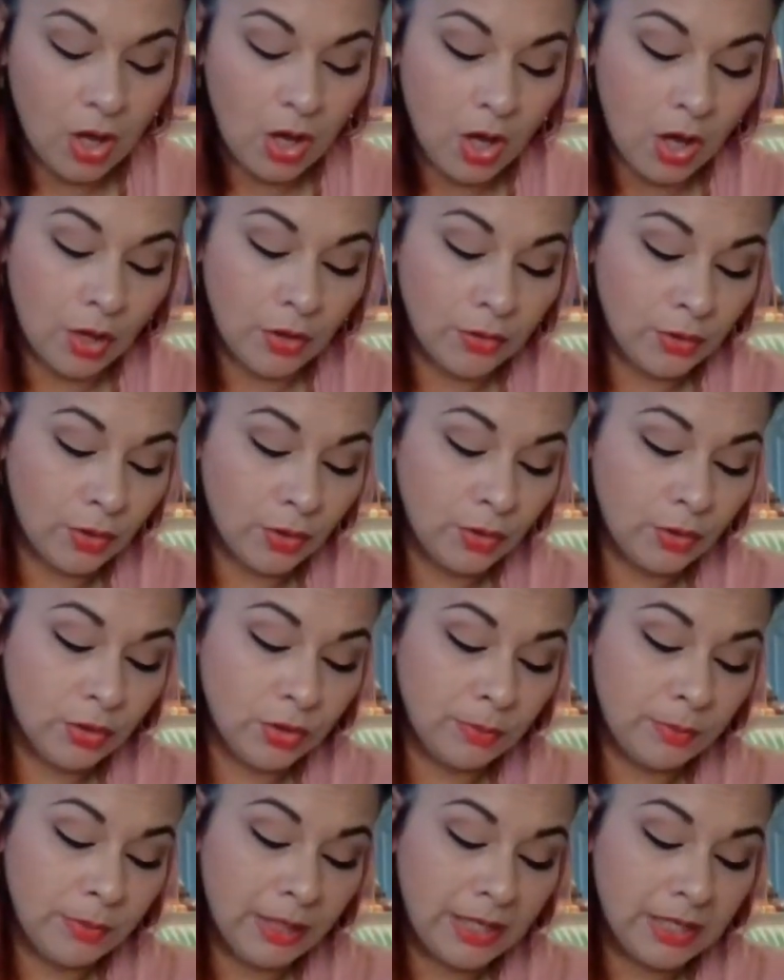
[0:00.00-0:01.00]
Although
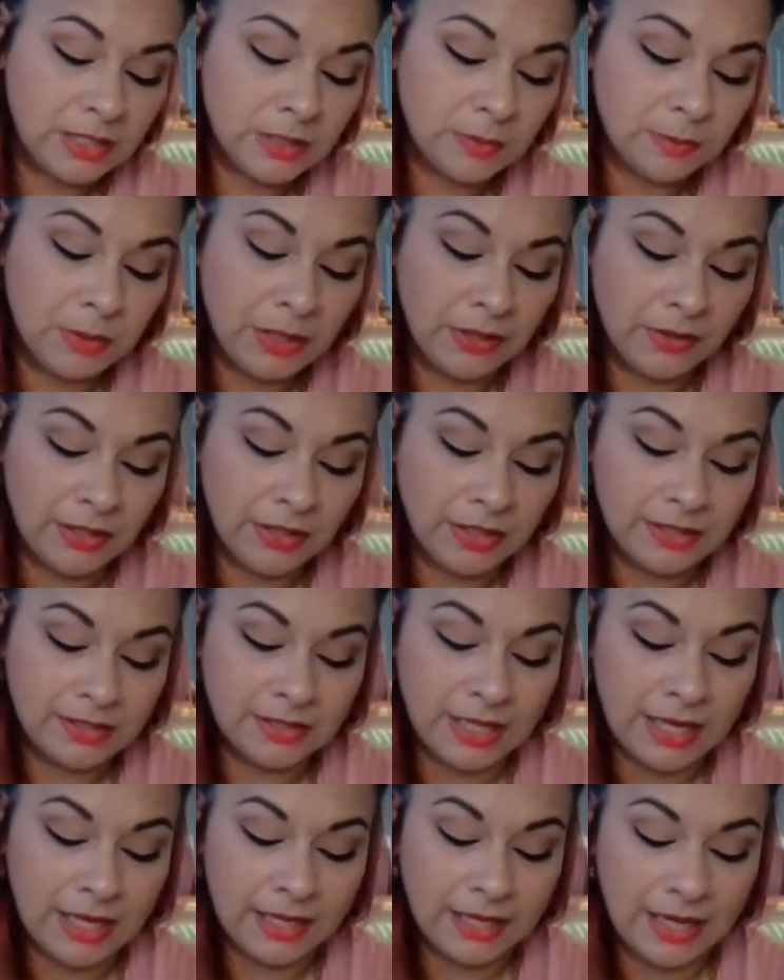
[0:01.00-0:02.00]
you may experience
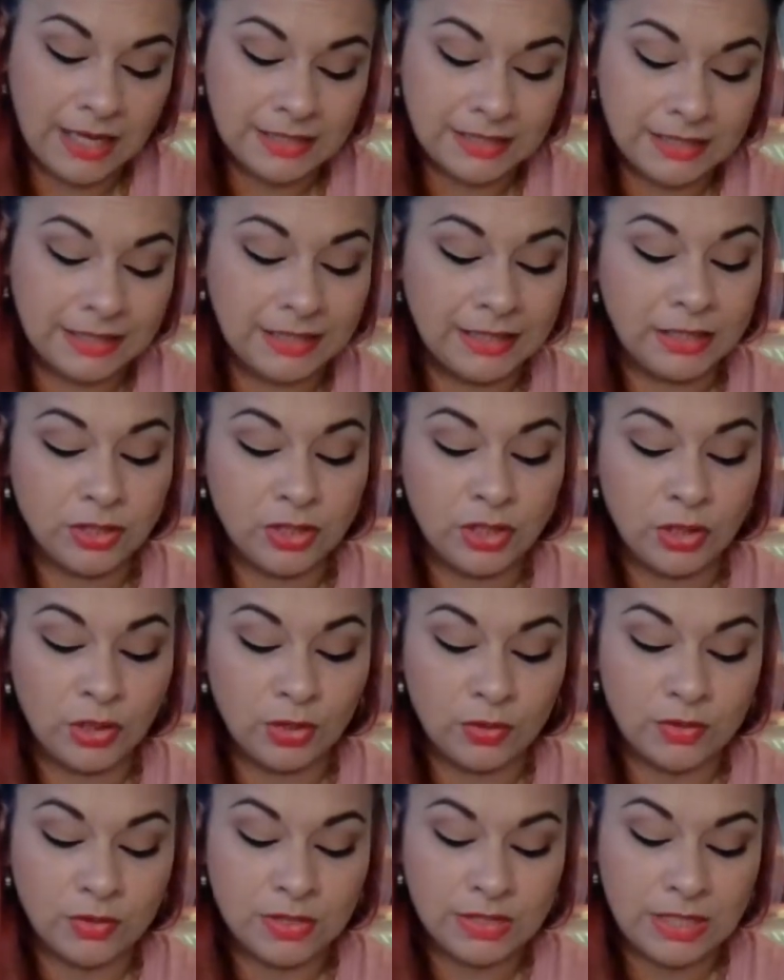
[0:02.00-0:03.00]
that as an
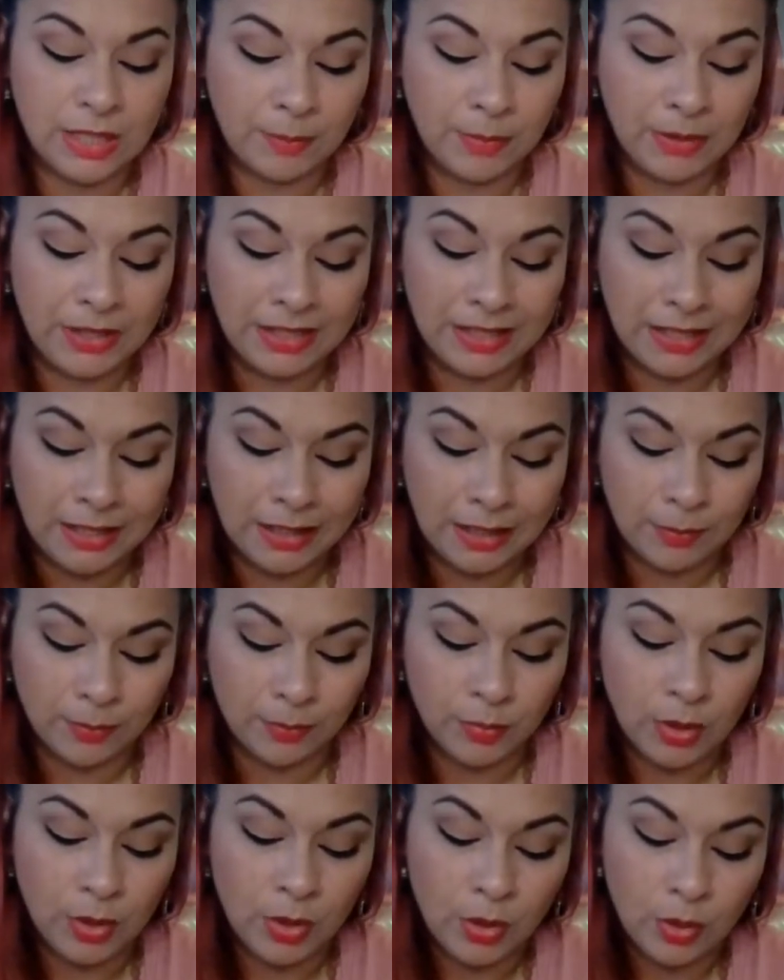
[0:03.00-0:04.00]
internal stepping up
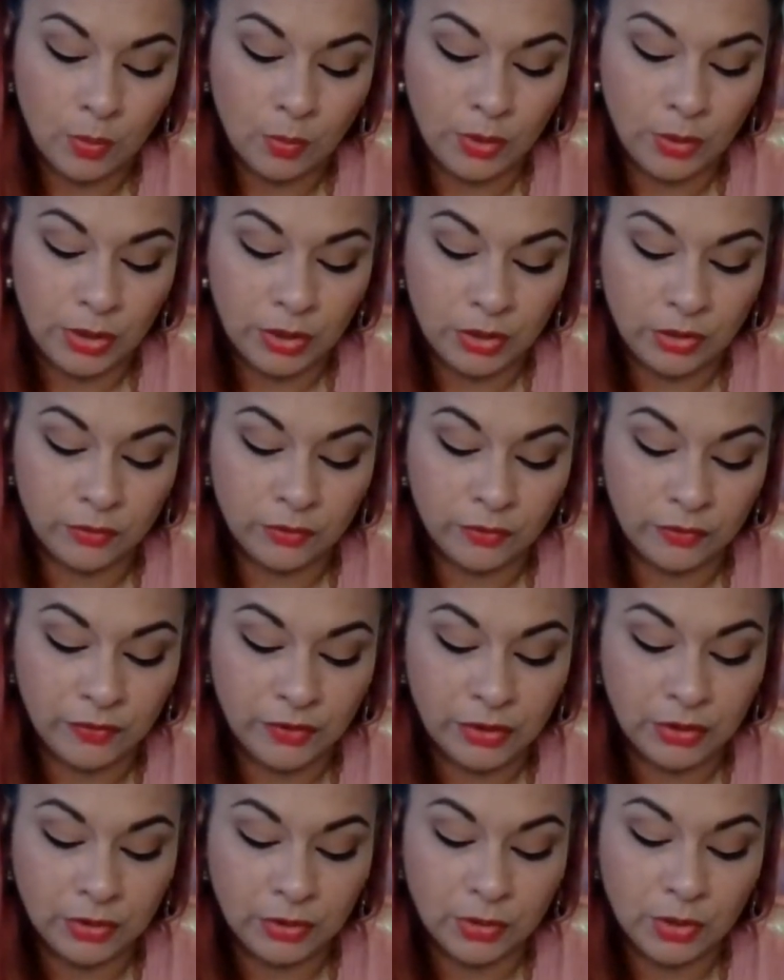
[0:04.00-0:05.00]
where you
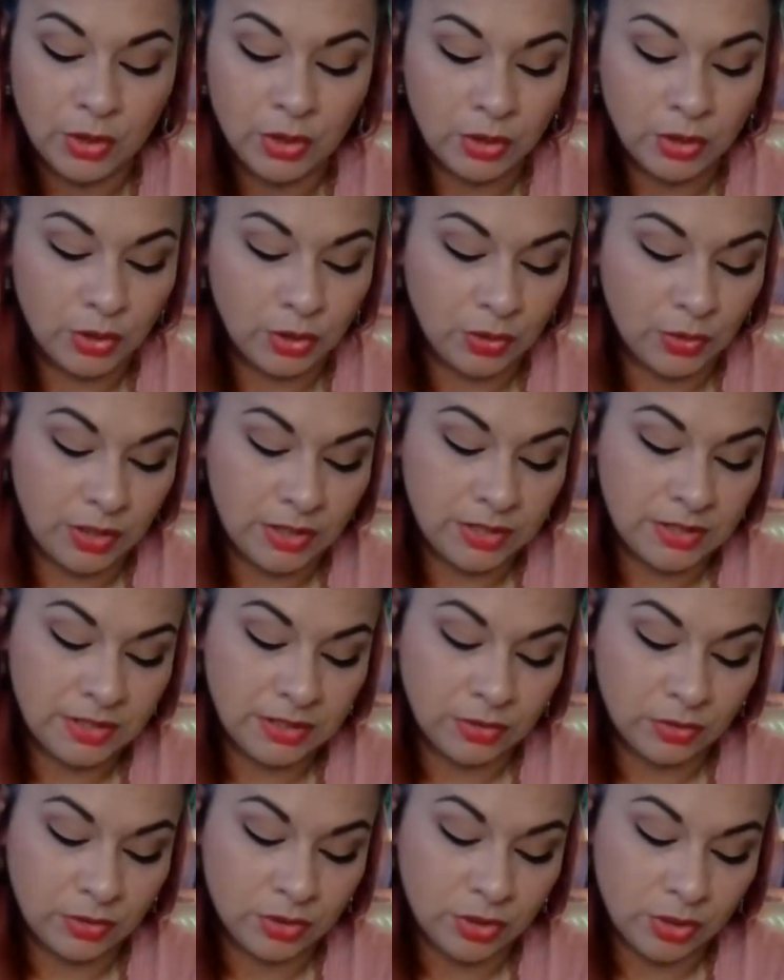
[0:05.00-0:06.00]
feel you are
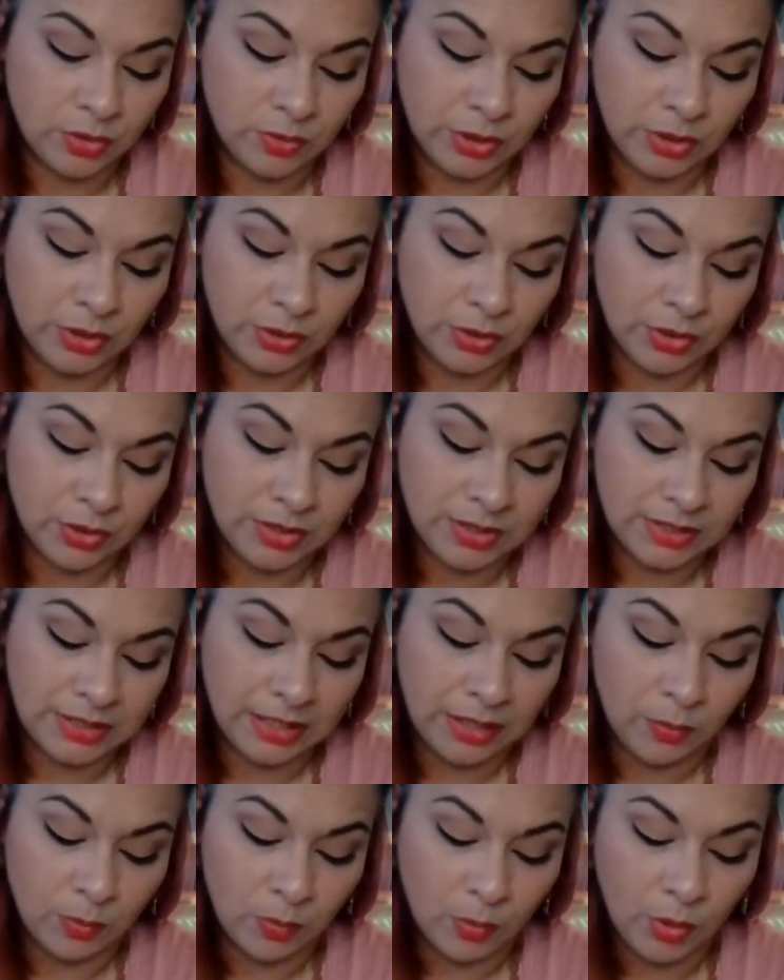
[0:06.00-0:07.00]
still doing your
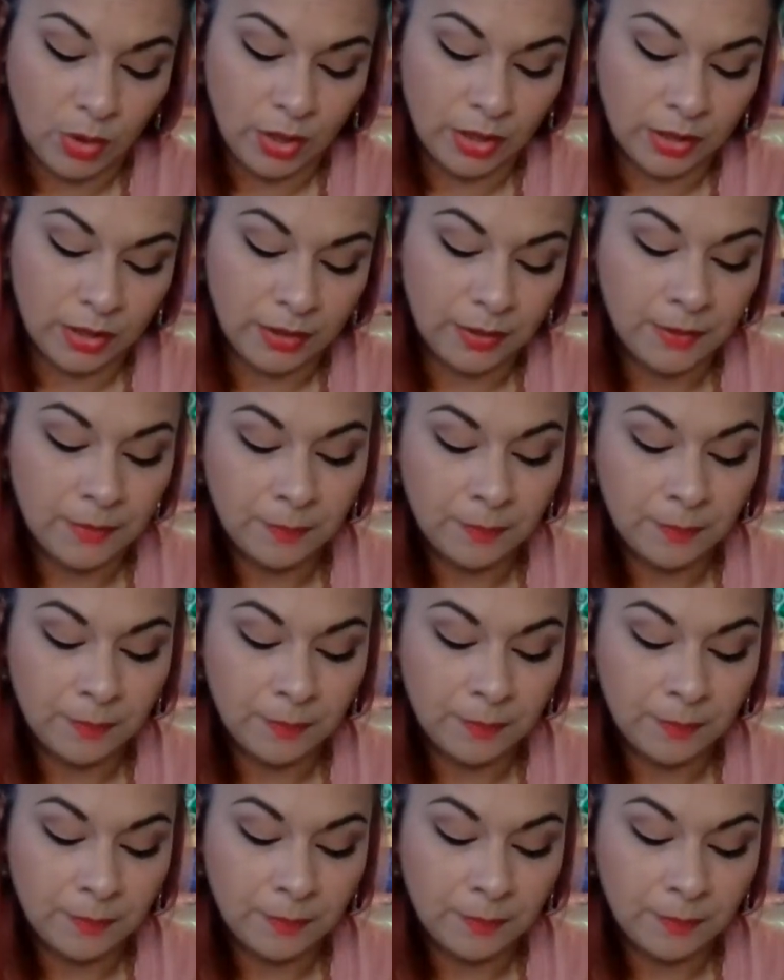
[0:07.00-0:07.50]
same work,